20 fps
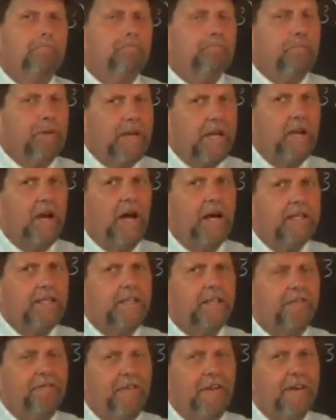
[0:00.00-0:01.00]
Because
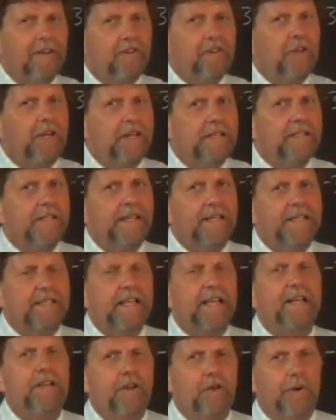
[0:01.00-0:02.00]
the function is
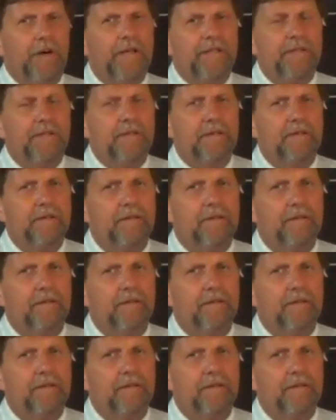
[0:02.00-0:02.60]
continuous,